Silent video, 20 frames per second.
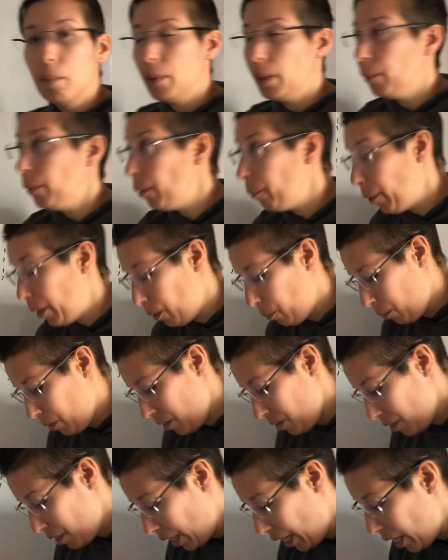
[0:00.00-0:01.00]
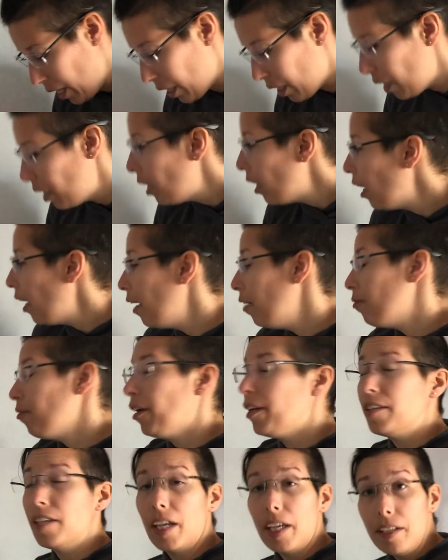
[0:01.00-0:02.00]
Maybe I made a mistake. If I
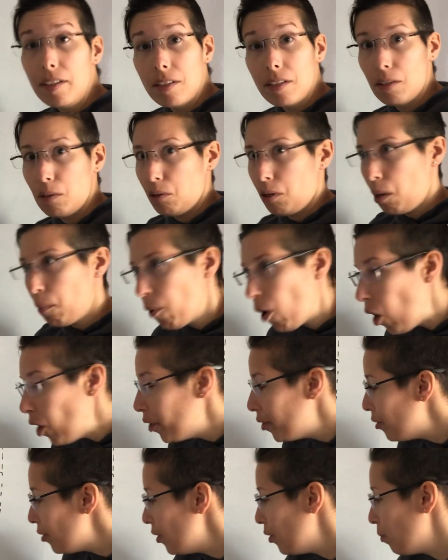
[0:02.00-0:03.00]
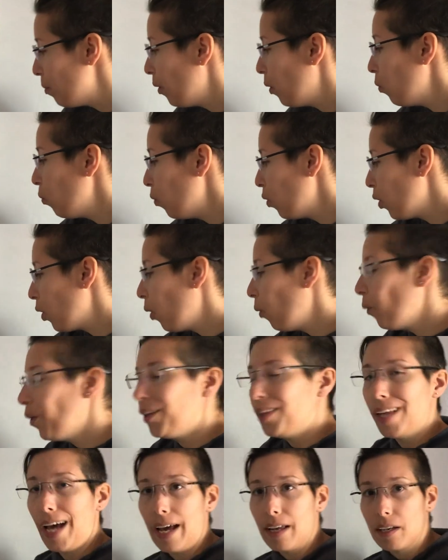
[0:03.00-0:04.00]
did, apologies, but we'll go with
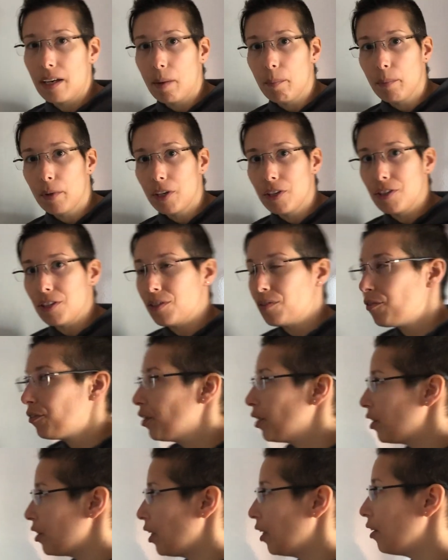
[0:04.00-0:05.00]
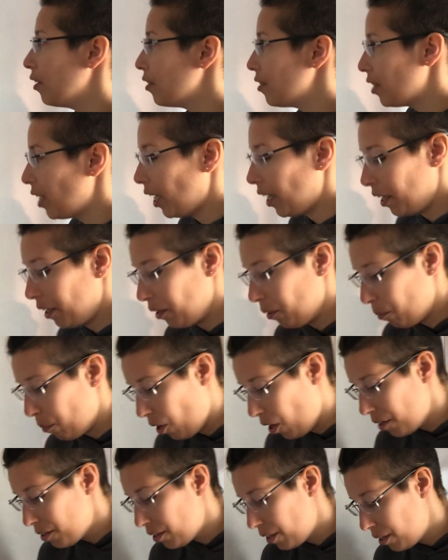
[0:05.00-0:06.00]
that number just for understanding the
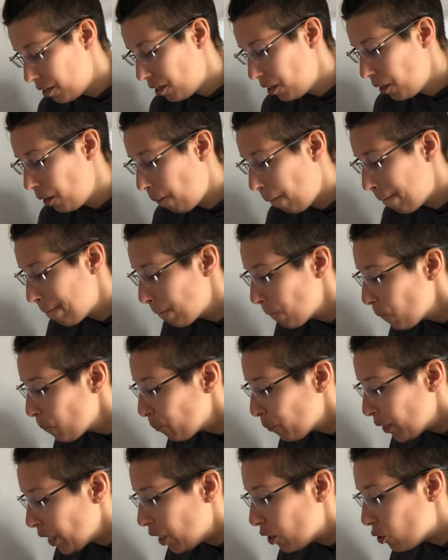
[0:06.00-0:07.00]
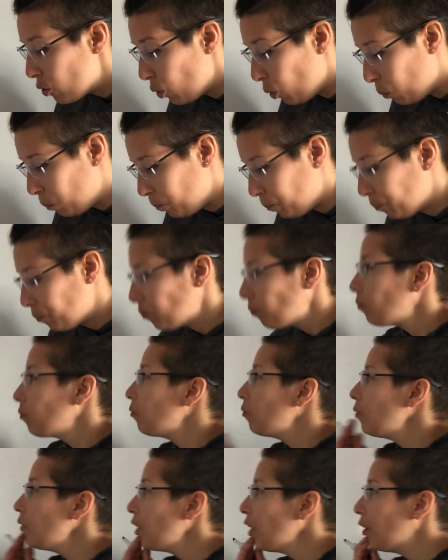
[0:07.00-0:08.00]
process here. So
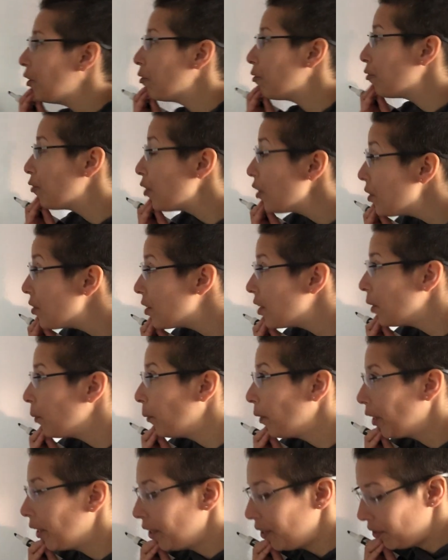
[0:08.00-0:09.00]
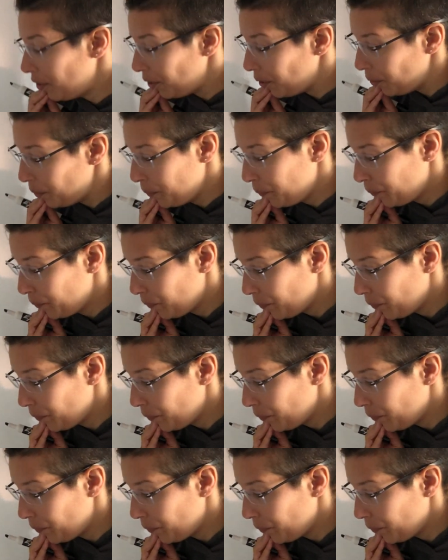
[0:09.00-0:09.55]
the first thing we're going to do,